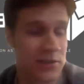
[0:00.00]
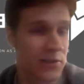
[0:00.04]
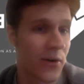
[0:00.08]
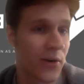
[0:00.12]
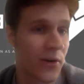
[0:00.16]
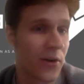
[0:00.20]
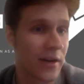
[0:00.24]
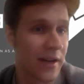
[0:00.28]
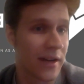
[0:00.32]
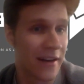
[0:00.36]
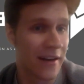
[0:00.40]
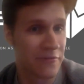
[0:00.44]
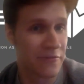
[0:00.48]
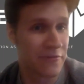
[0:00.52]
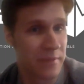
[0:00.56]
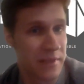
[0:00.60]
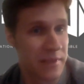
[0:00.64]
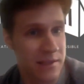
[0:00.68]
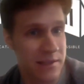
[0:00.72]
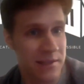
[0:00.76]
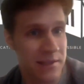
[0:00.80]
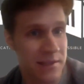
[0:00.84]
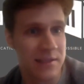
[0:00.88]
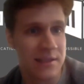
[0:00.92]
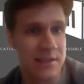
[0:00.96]
or
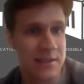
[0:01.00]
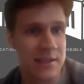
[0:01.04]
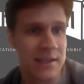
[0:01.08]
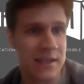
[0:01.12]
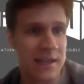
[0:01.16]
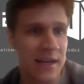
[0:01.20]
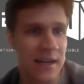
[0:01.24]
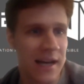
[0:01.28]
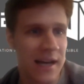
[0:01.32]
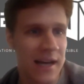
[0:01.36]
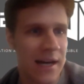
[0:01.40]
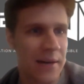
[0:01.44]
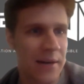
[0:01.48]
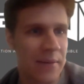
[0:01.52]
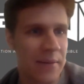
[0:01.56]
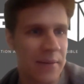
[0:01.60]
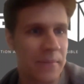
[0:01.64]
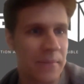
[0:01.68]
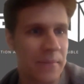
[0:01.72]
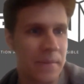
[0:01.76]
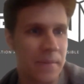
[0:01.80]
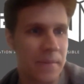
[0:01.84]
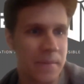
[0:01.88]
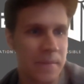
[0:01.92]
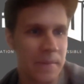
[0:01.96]
governments?
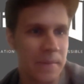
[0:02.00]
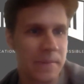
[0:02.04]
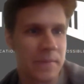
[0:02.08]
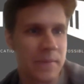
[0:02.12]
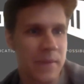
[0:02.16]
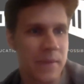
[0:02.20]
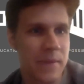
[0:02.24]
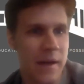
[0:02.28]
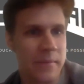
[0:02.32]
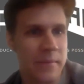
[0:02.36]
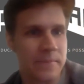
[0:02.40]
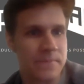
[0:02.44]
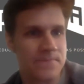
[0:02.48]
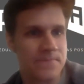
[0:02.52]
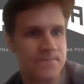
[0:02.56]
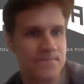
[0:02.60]
Yeah.